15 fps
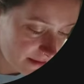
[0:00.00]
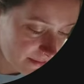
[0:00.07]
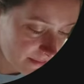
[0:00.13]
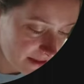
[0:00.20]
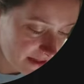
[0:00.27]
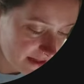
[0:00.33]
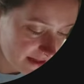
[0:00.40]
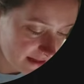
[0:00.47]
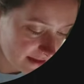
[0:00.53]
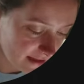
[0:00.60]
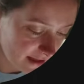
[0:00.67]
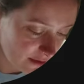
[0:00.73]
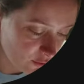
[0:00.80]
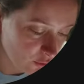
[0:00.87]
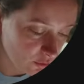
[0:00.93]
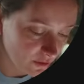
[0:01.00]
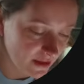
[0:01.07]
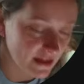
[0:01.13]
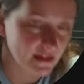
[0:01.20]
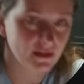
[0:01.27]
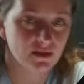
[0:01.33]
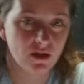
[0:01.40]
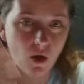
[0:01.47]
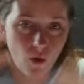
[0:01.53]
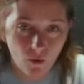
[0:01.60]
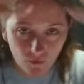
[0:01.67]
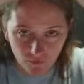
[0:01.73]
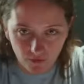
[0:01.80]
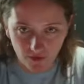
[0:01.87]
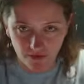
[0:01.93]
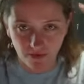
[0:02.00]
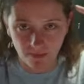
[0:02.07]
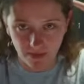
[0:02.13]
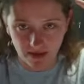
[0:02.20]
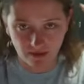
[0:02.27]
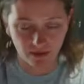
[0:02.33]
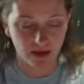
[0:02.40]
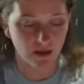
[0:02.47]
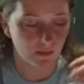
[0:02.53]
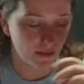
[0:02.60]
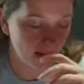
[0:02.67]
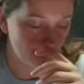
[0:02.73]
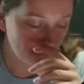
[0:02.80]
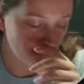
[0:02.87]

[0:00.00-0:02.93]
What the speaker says: and beading and like coolness over the metal helmet.